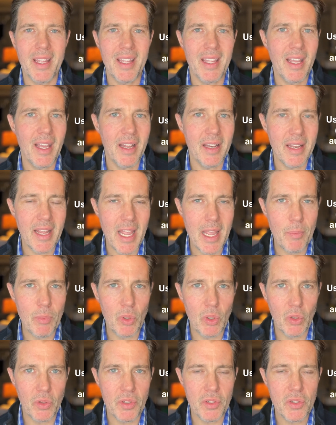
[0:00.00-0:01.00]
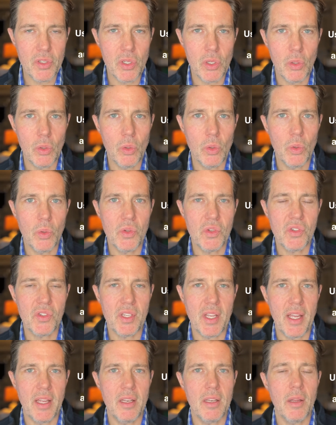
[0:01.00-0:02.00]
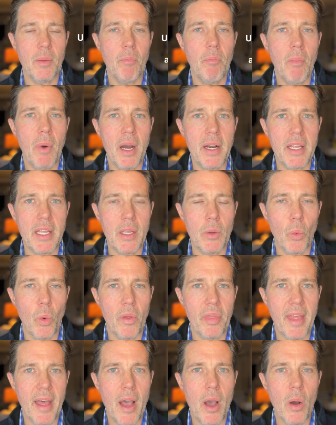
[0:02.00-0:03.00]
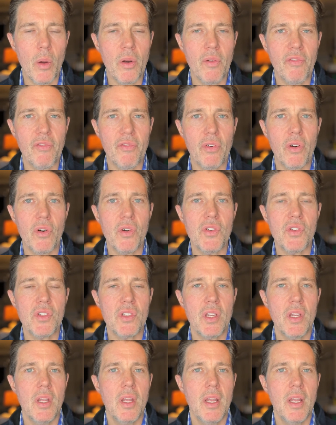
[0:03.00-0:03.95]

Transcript: enabled to send money without first